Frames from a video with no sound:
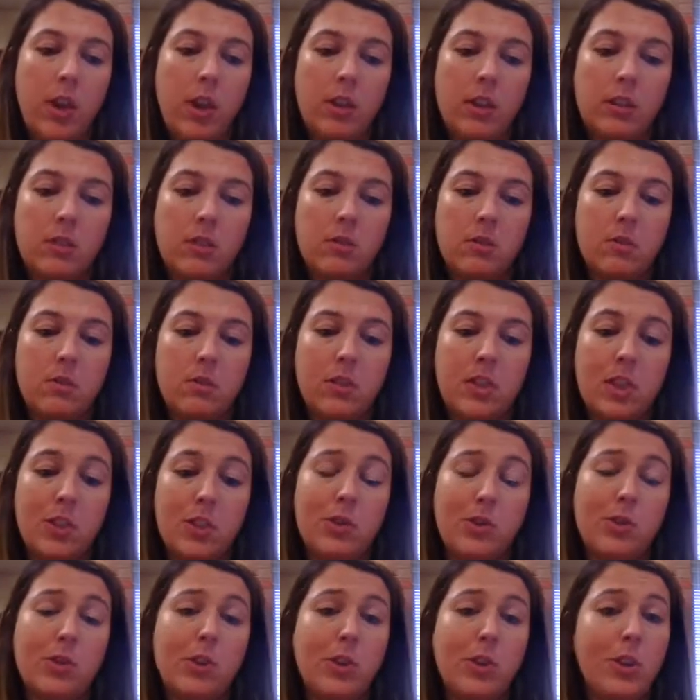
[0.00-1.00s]
Is
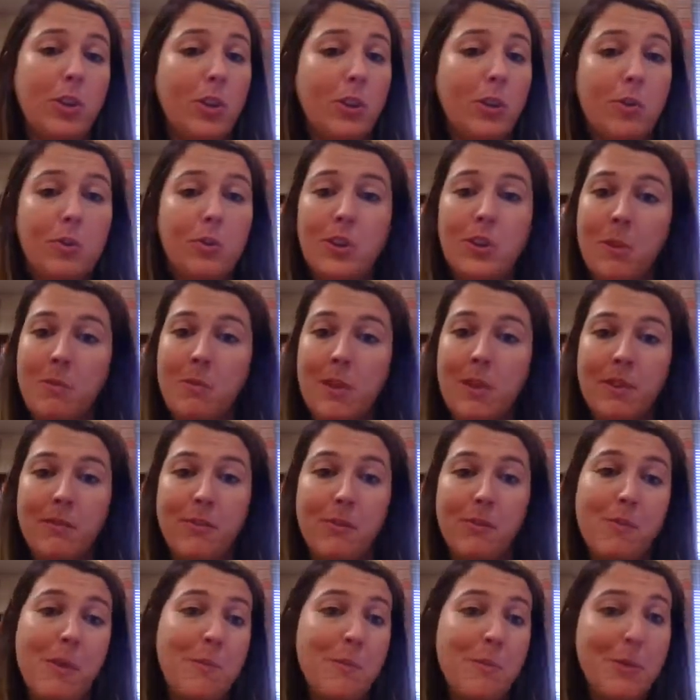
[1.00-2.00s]
districts are huge. I mean,
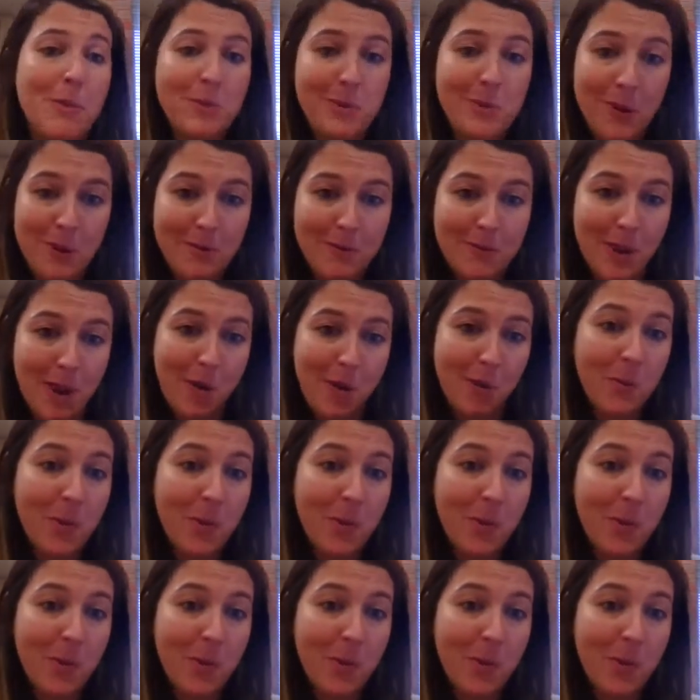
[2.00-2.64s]
for people who don't know,